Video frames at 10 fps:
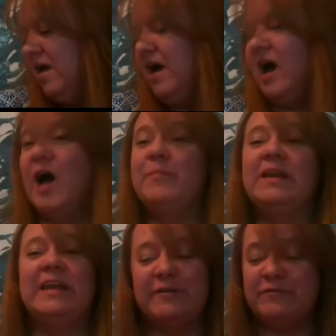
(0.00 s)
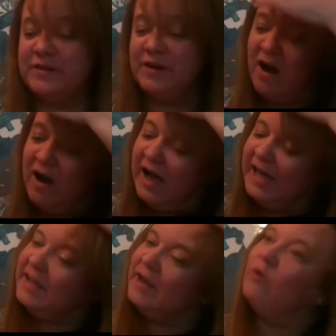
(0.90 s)
Um, and if
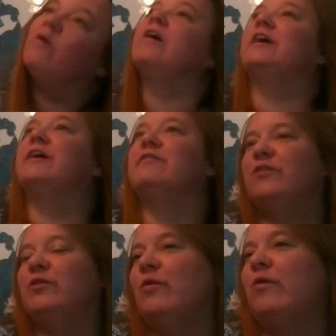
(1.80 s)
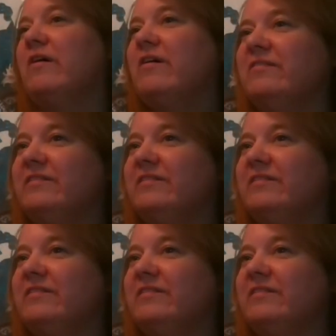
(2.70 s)
not, or if you're